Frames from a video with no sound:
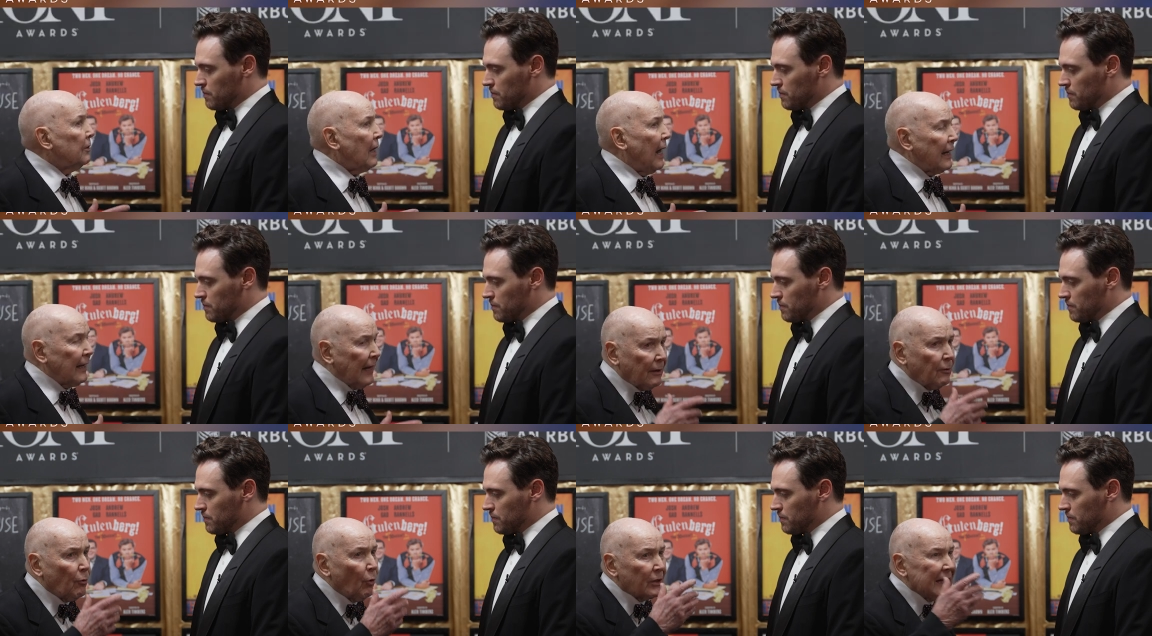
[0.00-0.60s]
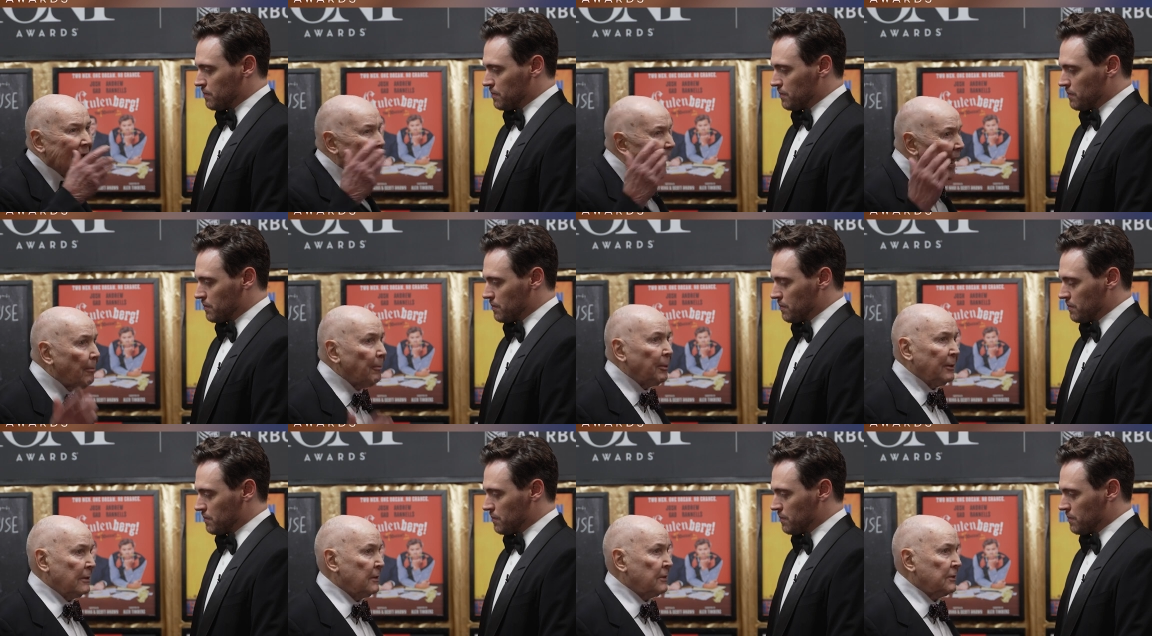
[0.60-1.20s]
Speaker 1: I like what
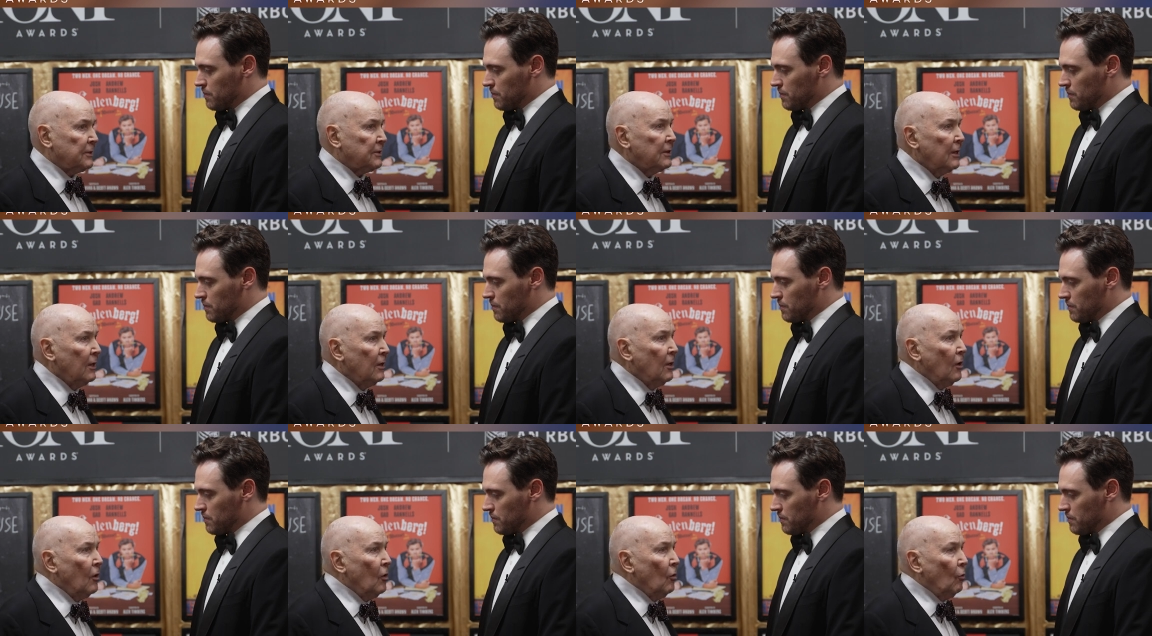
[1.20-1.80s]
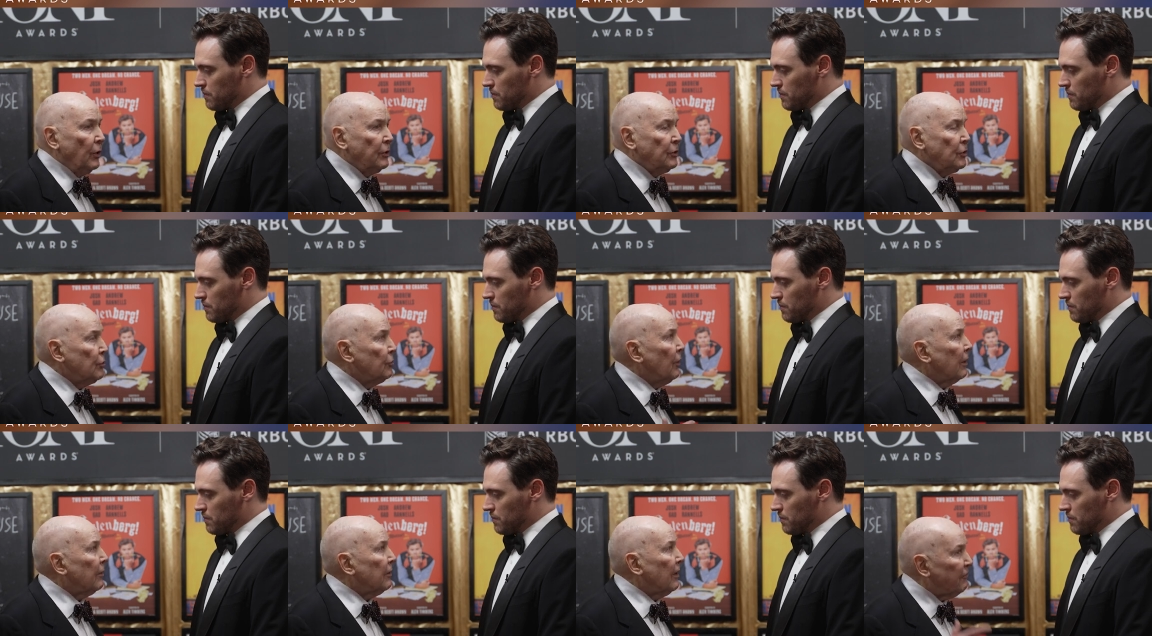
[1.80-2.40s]
happens when
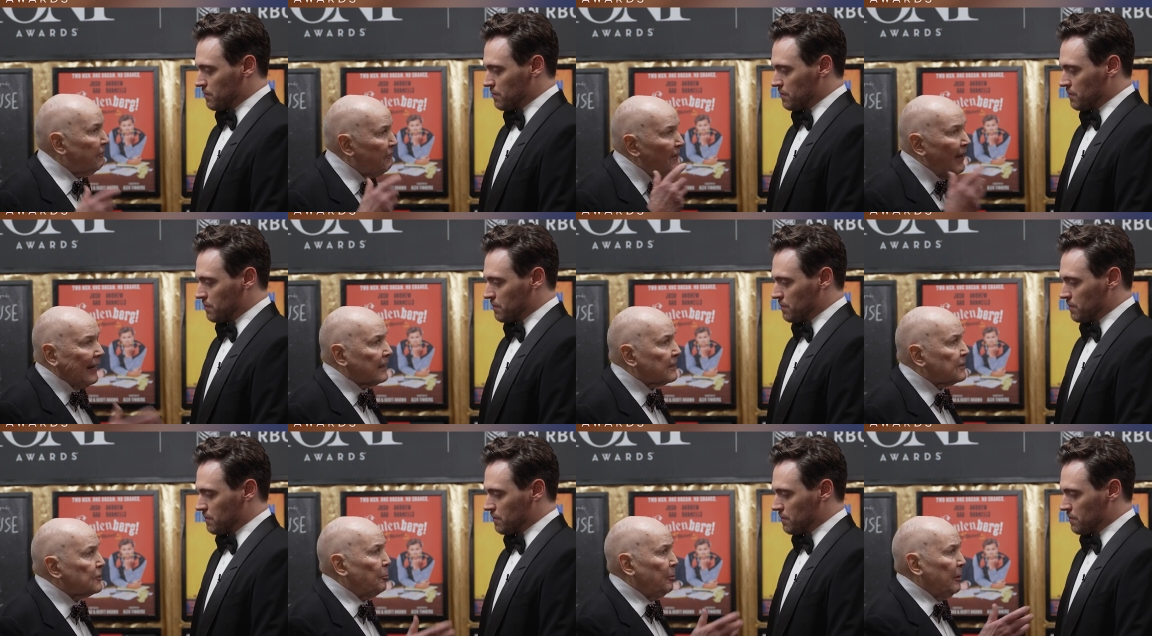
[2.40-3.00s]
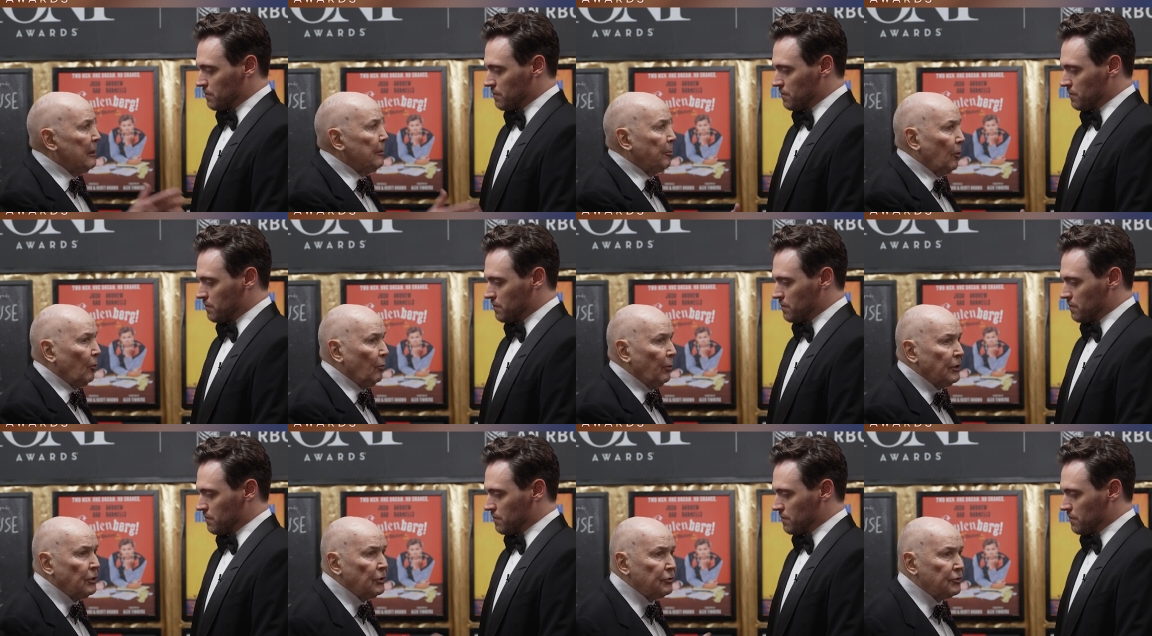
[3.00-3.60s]
you affect people,
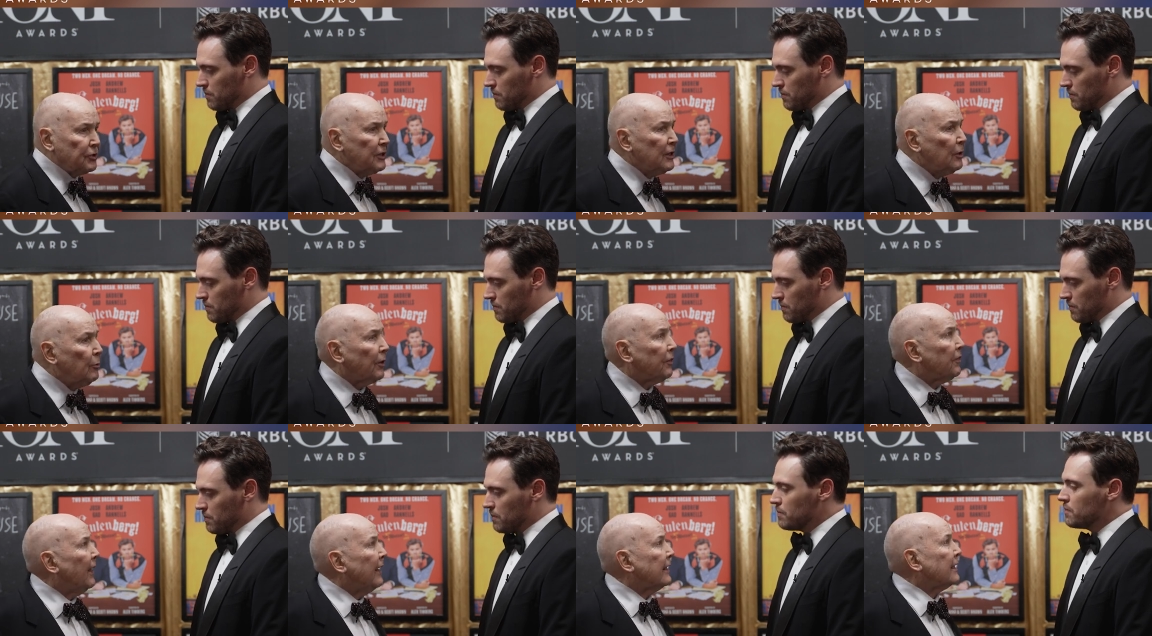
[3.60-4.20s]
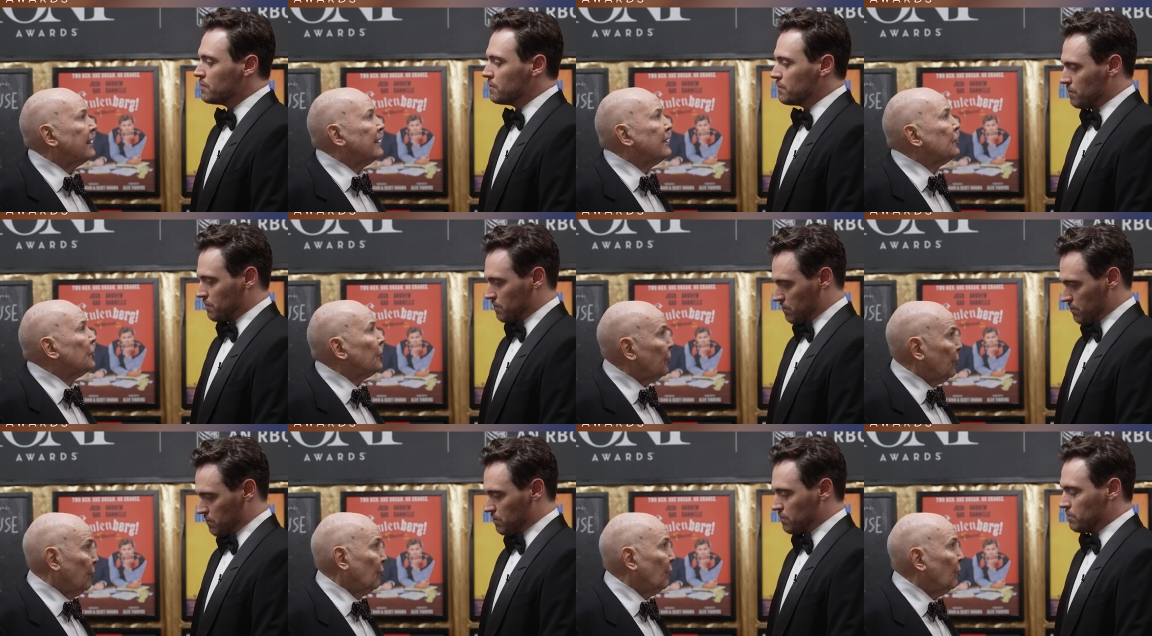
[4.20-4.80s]
when you see what they can
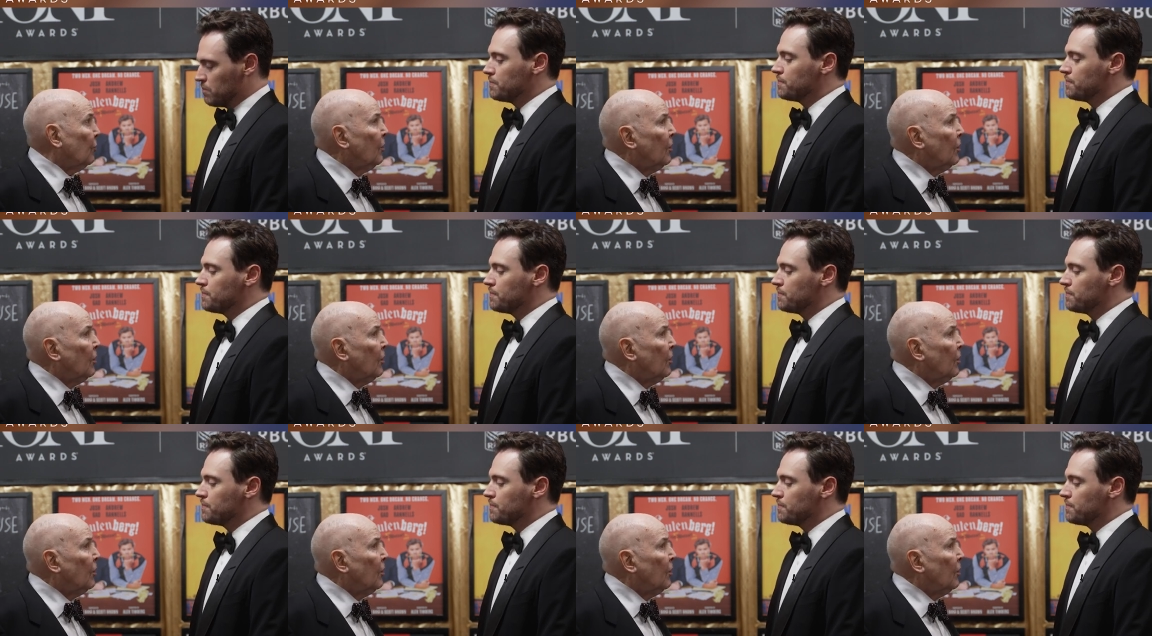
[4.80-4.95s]
do,